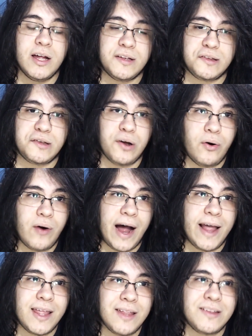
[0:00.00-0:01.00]
So
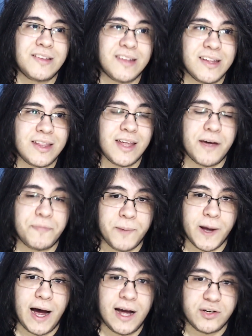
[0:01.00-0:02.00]
I can see the
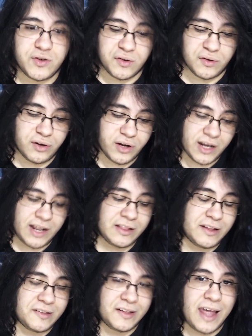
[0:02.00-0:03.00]
FBI just looking
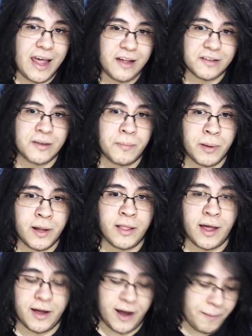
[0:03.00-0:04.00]
at this case and being
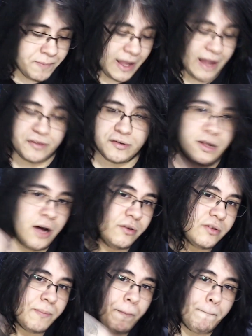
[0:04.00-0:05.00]
like, yep, case
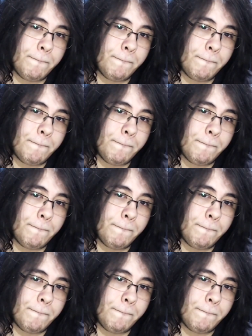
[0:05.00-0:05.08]
closed.